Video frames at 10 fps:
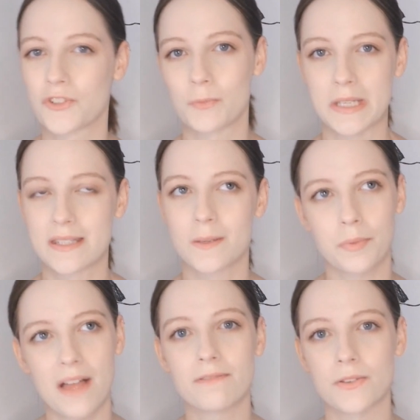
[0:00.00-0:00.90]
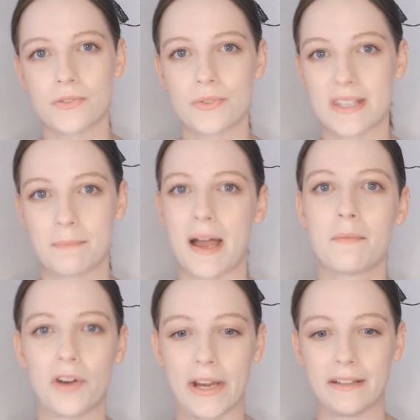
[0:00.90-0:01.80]
which means the blood vessels in
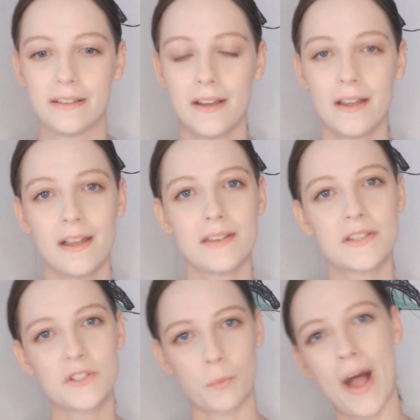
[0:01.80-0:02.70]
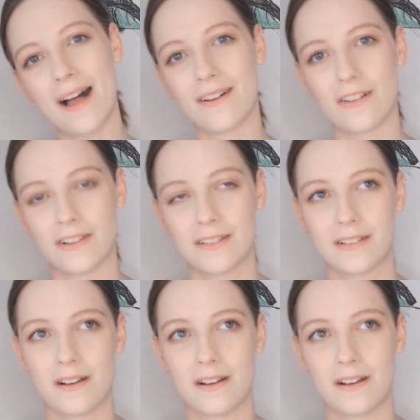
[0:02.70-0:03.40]
my brain swell,